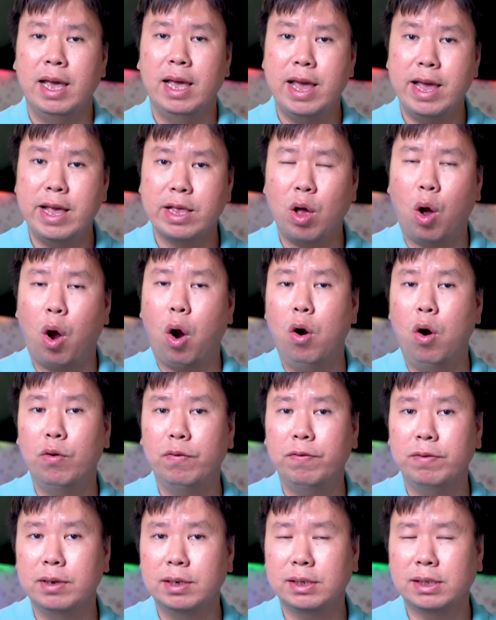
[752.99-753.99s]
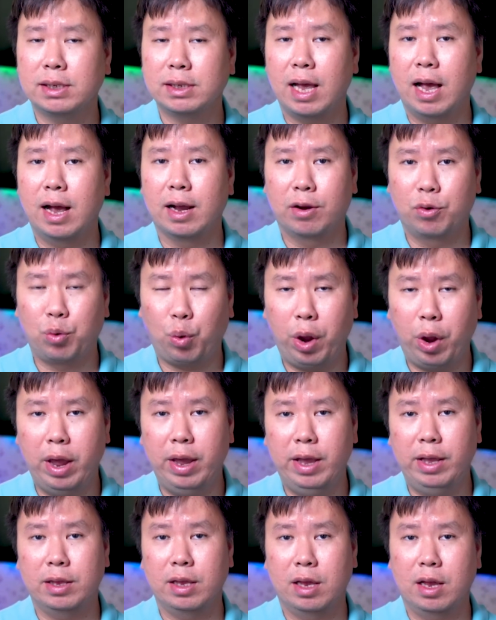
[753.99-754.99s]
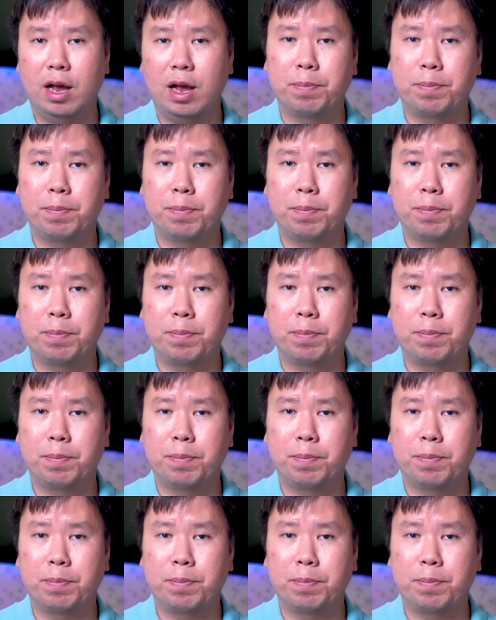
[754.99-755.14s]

It offers a great